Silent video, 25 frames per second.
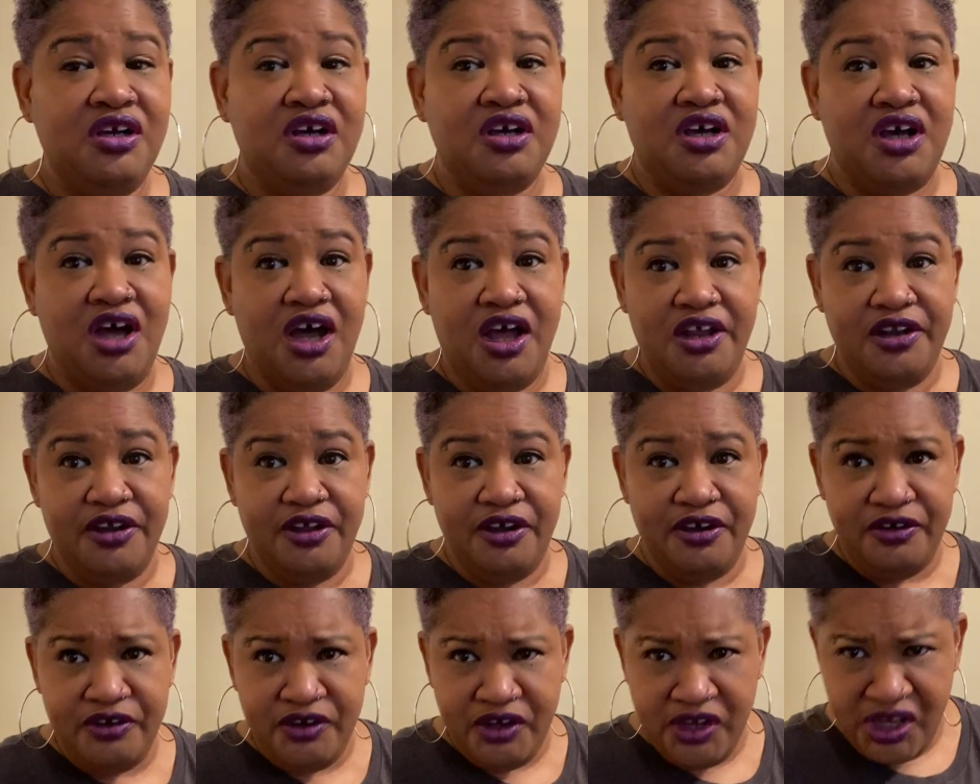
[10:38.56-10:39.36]

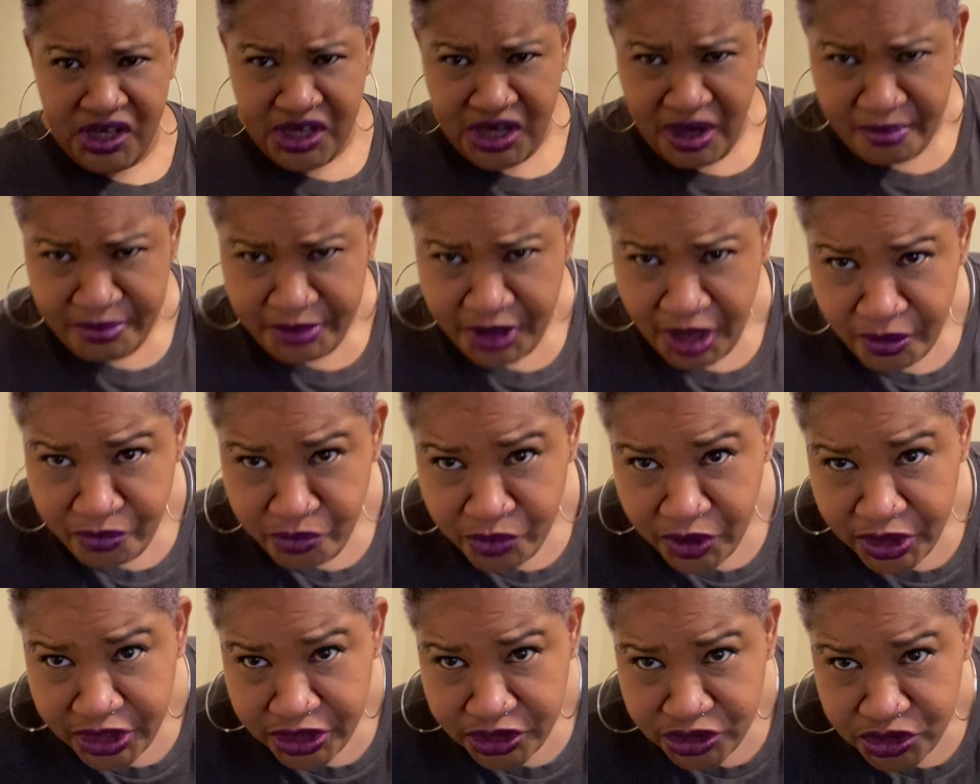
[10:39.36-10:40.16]
color, and I'm not
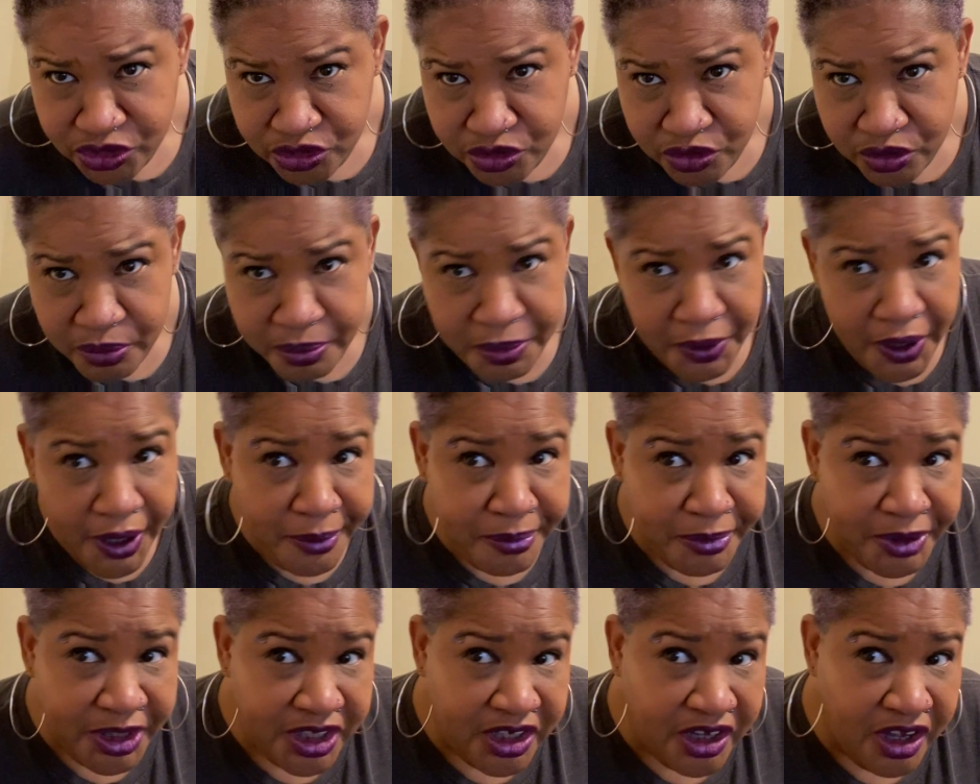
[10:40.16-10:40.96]
ready to do a
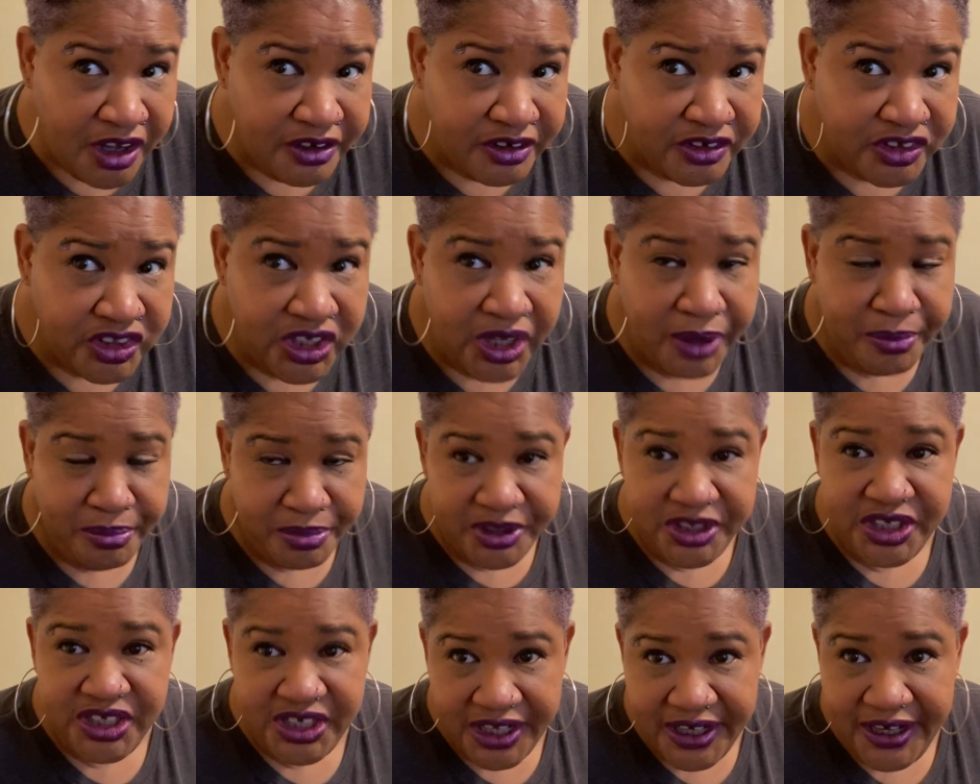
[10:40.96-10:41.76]
permanent color yet. But
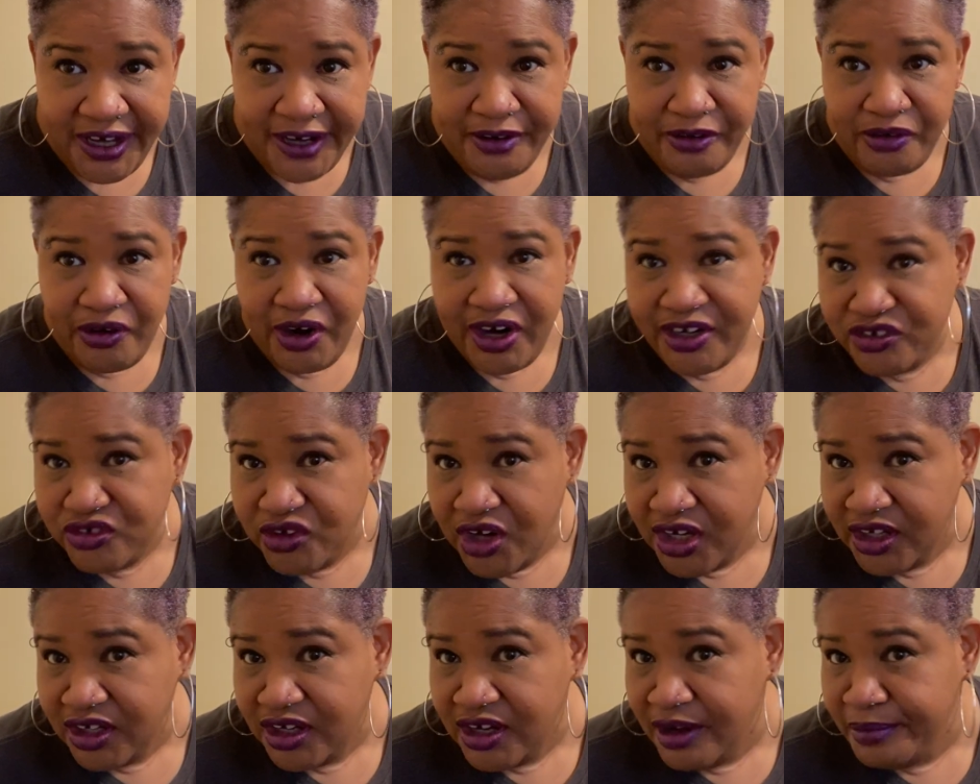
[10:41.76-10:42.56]
yeah, that gray
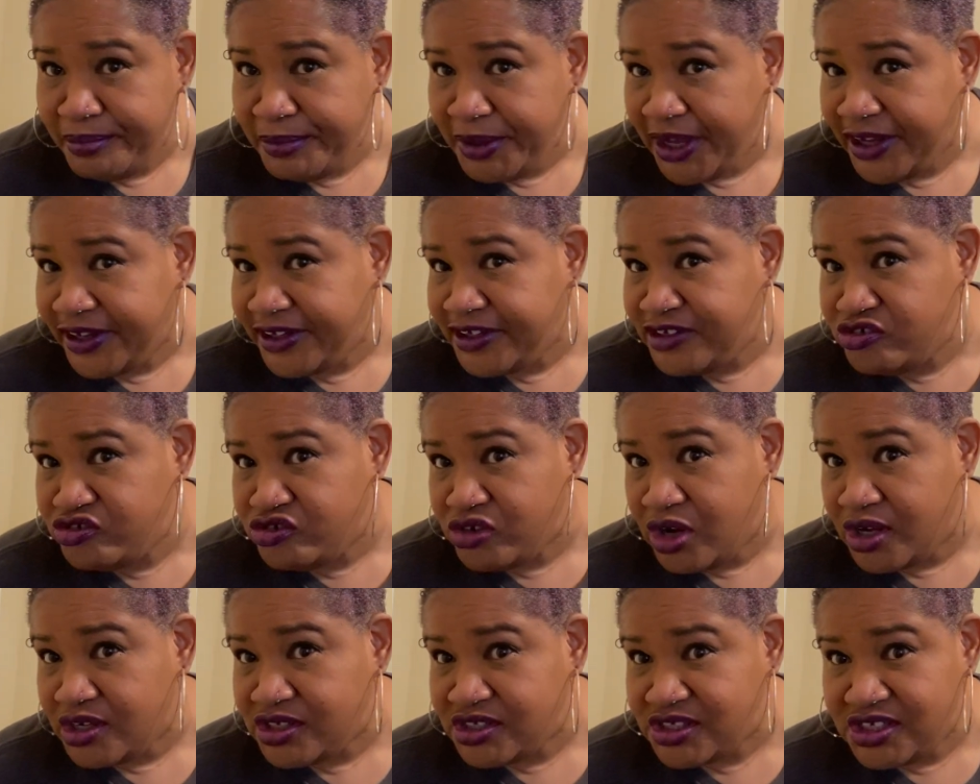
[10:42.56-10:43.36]
trying to come back. It's
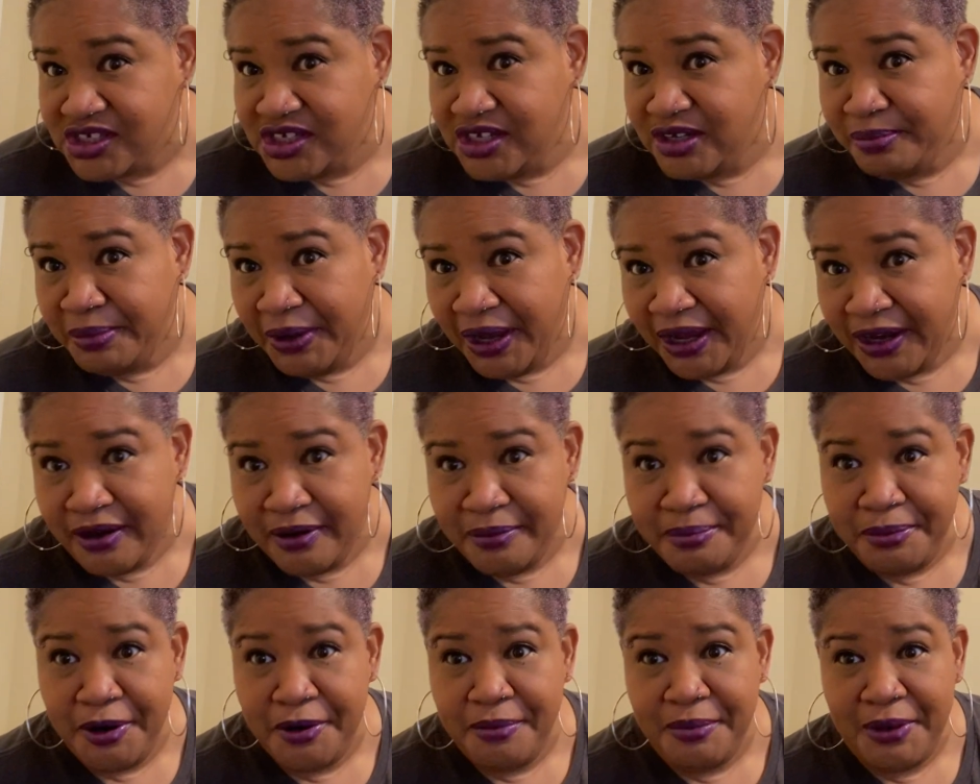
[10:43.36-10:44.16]
trying to sneak back
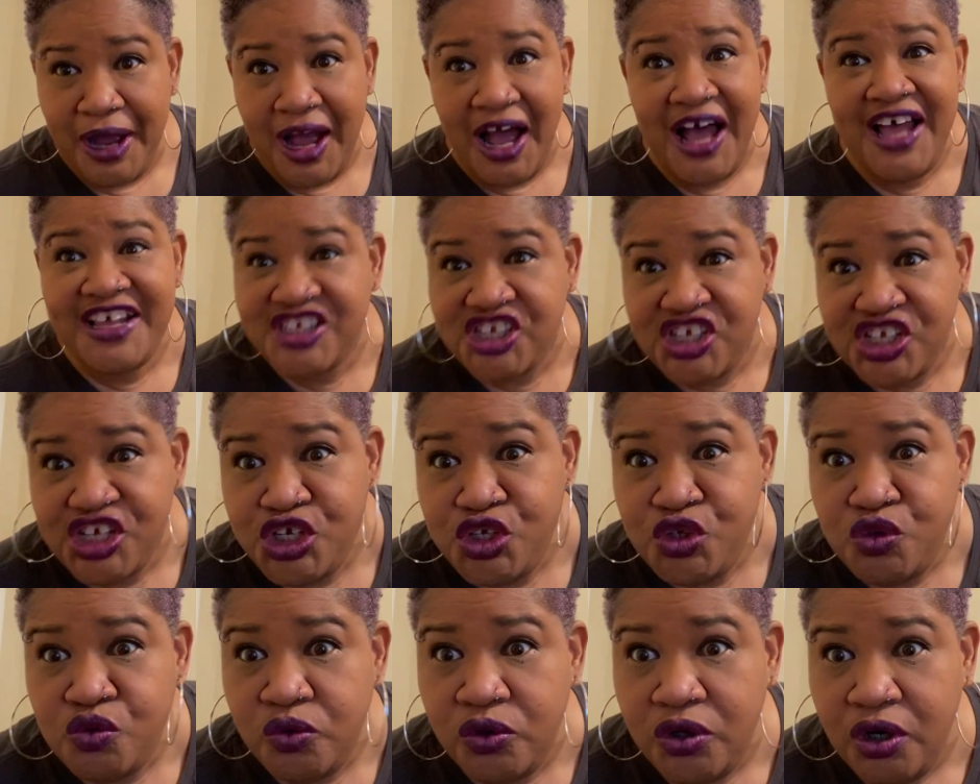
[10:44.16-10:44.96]
up on my... I see
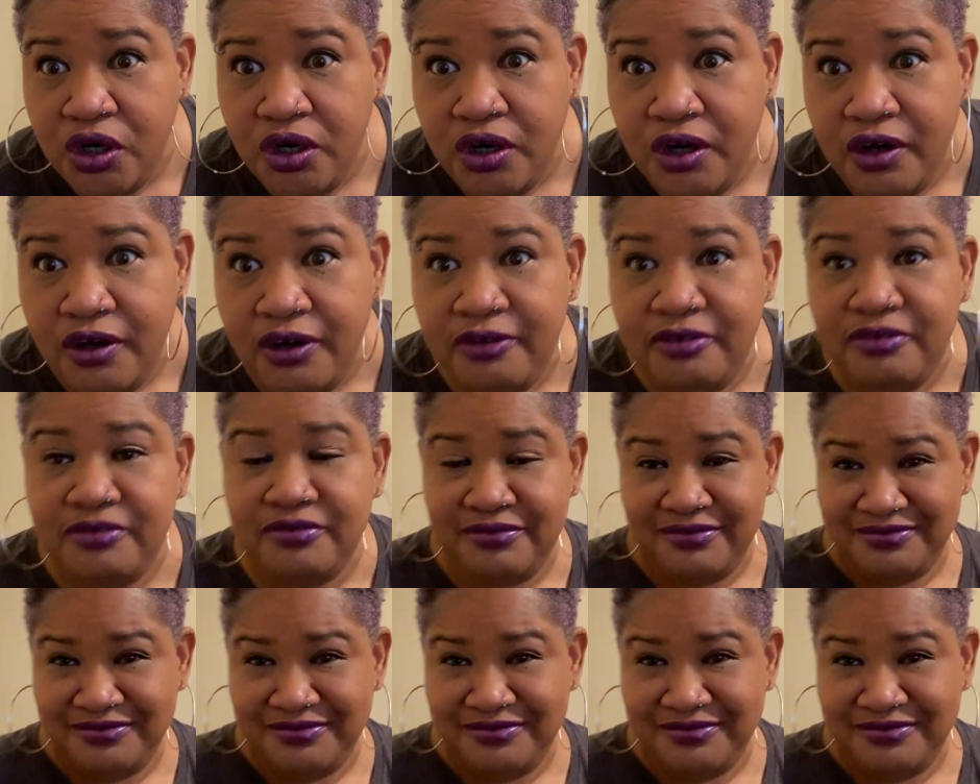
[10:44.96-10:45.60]
you, girl.